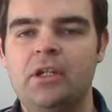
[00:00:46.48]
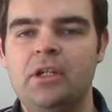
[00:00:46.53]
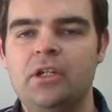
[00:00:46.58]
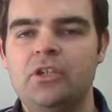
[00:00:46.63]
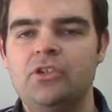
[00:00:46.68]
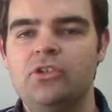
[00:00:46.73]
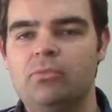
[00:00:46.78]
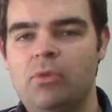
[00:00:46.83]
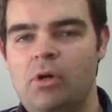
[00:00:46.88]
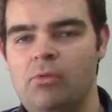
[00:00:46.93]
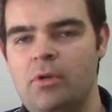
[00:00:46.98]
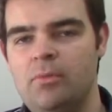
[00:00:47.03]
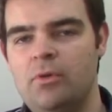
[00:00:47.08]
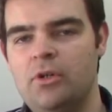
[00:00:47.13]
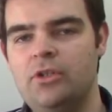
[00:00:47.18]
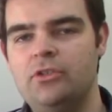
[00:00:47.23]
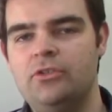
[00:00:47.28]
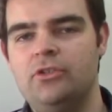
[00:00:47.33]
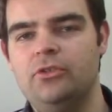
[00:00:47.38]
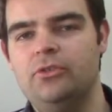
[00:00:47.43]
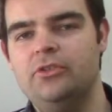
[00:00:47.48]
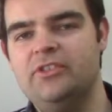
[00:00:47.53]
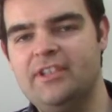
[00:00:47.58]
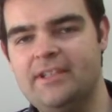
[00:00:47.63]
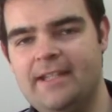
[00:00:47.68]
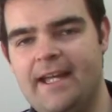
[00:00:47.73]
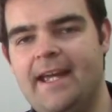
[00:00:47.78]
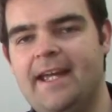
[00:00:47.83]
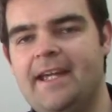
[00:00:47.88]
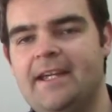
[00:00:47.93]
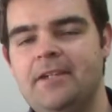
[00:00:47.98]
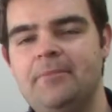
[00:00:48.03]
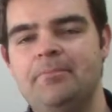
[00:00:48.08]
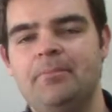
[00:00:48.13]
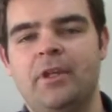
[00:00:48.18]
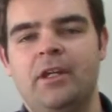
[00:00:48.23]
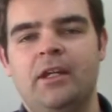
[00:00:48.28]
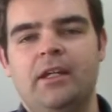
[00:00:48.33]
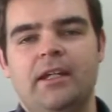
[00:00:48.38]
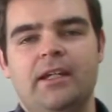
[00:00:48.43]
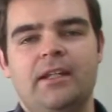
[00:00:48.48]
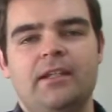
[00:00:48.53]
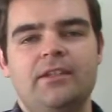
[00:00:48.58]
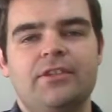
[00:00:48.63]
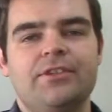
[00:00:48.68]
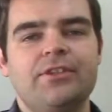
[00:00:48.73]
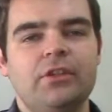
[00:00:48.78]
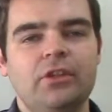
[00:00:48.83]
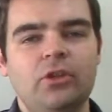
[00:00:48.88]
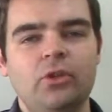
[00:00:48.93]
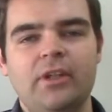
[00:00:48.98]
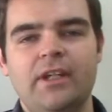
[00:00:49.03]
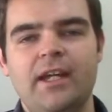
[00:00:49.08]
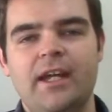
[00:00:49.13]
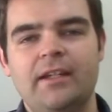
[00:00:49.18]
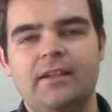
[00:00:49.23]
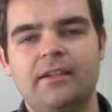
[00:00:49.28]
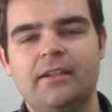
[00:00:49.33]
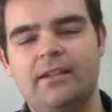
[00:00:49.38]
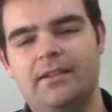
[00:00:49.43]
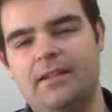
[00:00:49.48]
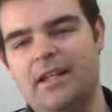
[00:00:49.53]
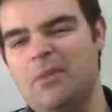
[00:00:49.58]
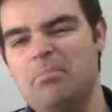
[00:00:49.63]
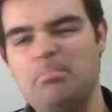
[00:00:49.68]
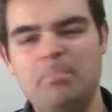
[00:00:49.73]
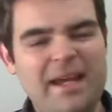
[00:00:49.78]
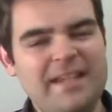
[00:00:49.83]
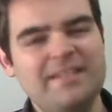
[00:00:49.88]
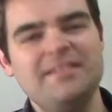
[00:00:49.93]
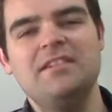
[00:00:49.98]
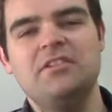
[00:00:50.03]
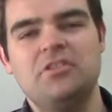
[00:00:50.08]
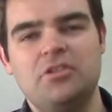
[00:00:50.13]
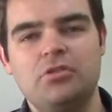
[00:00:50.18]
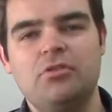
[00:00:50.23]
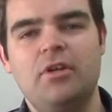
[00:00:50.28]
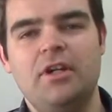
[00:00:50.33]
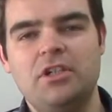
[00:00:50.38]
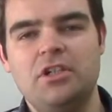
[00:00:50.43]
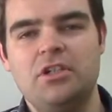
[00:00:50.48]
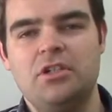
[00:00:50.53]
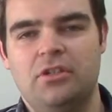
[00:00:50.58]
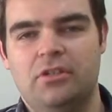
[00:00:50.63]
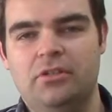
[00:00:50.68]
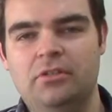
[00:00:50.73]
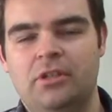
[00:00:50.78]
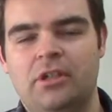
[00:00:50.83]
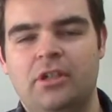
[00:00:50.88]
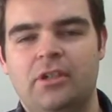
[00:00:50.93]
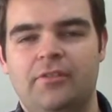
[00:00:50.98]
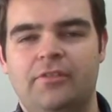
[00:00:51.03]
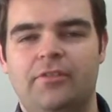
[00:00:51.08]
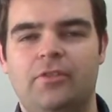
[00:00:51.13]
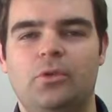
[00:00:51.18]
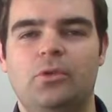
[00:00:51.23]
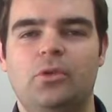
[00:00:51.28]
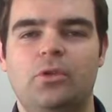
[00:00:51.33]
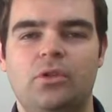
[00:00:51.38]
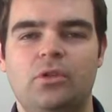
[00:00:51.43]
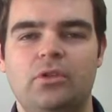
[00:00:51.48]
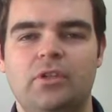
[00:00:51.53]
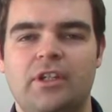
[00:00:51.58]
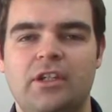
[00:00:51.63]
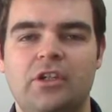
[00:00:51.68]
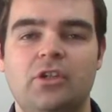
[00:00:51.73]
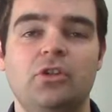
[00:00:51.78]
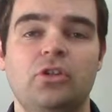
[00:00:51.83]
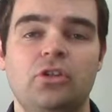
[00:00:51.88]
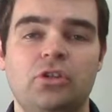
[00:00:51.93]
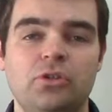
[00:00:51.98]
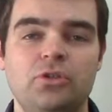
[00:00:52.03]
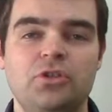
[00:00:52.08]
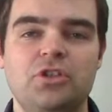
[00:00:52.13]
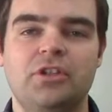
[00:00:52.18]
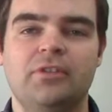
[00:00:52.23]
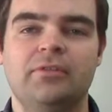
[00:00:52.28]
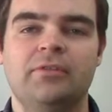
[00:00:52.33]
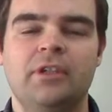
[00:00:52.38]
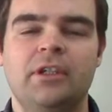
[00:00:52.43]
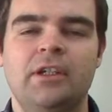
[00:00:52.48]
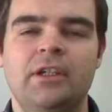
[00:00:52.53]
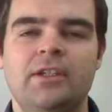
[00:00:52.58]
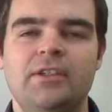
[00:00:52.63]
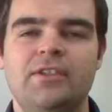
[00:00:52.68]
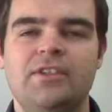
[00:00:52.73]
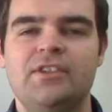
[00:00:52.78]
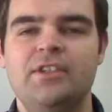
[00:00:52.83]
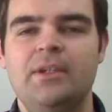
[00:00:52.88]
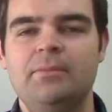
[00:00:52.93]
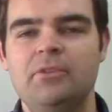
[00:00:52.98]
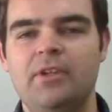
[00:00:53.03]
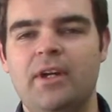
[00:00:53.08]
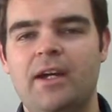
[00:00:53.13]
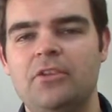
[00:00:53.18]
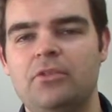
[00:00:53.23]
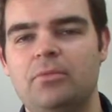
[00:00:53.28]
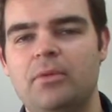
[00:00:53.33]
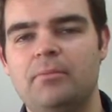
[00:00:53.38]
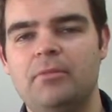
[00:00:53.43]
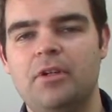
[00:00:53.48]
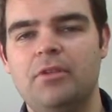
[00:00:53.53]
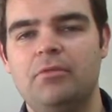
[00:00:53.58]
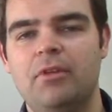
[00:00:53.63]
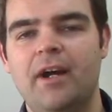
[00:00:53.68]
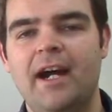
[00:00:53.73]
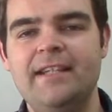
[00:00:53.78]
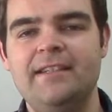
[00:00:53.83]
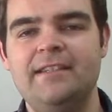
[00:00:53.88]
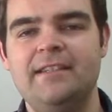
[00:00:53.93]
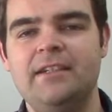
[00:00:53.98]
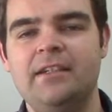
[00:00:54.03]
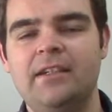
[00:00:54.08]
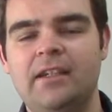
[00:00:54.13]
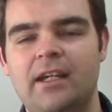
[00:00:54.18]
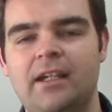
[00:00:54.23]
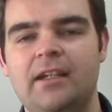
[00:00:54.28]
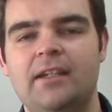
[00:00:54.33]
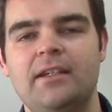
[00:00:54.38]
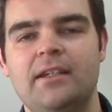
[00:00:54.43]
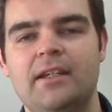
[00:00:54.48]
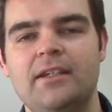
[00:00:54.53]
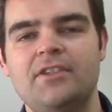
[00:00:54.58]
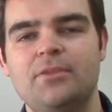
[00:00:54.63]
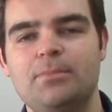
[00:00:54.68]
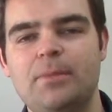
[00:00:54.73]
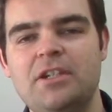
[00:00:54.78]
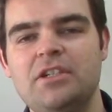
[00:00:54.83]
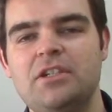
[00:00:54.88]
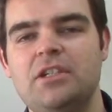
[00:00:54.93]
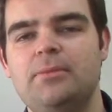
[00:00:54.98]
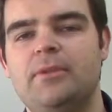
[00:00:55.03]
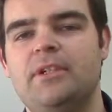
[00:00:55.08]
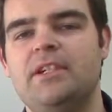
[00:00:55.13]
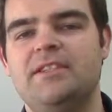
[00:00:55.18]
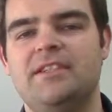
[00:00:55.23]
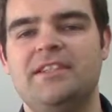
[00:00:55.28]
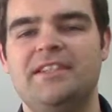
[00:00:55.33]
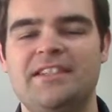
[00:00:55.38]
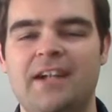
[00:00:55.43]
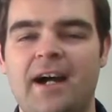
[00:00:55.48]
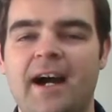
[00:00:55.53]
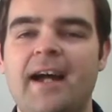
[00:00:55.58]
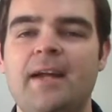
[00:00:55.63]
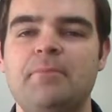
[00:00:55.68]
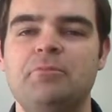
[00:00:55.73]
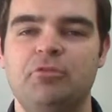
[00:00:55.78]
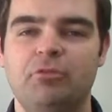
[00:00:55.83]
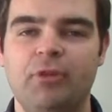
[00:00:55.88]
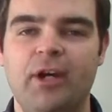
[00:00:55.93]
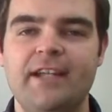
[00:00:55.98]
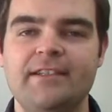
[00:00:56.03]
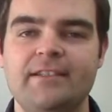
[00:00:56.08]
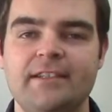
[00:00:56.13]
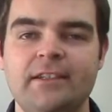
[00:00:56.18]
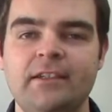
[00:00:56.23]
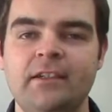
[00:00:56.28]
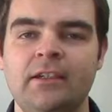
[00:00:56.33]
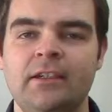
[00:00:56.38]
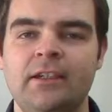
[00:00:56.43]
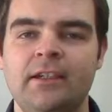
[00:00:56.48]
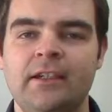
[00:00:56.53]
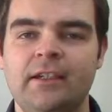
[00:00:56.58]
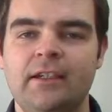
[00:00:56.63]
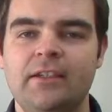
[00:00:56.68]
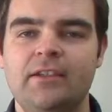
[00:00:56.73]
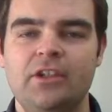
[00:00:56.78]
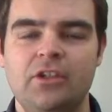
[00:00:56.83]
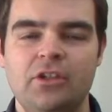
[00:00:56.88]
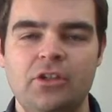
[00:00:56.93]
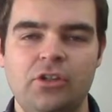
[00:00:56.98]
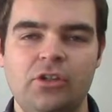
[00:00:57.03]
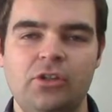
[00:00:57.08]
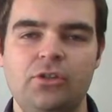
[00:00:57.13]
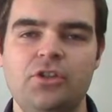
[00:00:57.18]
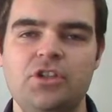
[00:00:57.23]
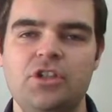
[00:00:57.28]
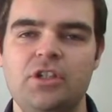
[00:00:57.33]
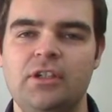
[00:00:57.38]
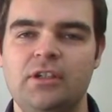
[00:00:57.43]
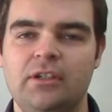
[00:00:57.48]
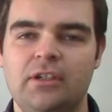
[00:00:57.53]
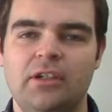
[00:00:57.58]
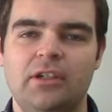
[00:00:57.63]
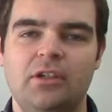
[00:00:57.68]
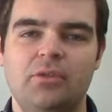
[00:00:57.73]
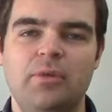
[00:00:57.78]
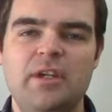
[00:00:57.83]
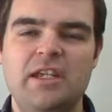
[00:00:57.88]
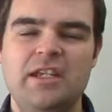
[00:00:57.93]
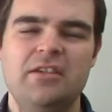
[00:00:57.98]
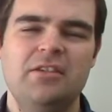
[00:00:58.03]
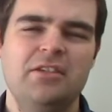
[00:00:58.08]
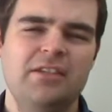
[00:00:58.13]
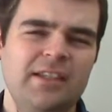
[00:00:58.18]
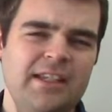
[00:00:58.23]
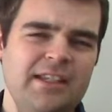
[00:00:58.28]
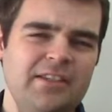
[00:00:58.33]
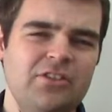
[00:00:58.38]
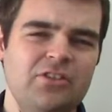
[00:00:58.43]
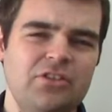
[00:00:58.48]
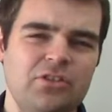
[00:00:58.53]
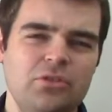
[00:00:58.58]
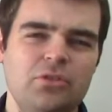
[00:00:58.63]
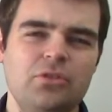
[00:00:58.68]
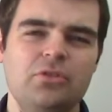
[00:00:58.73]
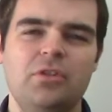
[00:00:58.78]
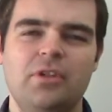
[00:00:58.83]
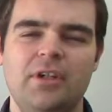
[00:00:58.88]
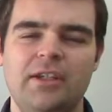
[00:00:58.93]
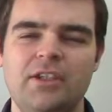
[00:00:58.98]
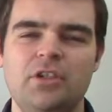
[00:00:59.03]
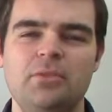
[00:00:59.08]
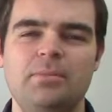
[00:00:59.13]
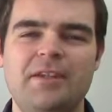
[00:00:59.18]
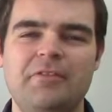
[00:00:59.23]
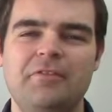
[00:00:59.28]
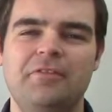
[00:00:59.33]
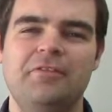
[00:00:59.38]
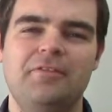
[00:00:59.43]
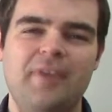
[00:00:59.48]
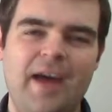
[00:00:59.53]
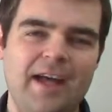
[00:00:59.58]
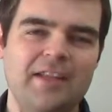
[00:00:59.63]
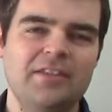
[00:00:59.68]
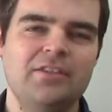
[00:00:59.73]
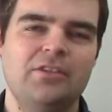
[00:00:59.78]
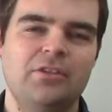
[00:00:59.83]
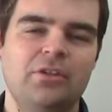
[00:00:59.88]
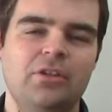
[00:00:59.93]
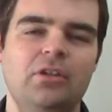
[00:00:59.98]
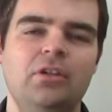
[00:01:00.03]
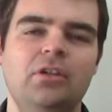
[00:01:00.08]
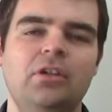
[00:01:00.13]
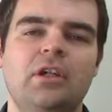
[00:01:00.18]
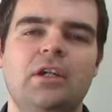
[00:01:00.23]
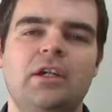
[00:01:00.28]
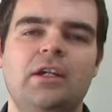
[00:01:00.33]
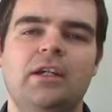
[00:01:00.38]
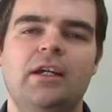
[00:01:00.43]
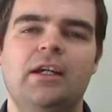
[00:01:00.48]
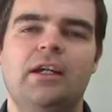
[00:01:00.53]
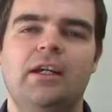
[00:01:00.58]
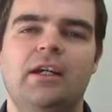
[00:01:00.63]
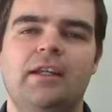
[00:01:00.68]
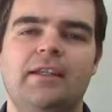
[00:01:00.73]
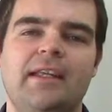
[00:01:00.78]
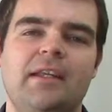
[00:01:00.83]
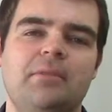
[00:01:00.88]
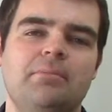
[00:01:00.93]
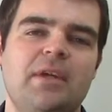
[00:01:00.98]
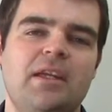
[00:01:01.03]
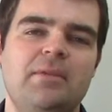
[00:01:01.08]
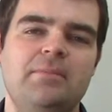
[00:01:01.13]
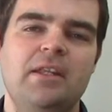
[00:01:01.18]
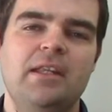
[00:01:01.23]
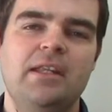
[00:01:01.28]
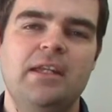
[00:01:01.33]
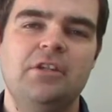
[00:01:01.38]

So what we want to do today is look at a basic structure for the conclusion. So sometimes when we're writing, and especially when it's a timed writing, the conclusion we need to do a little bit faster than maybe the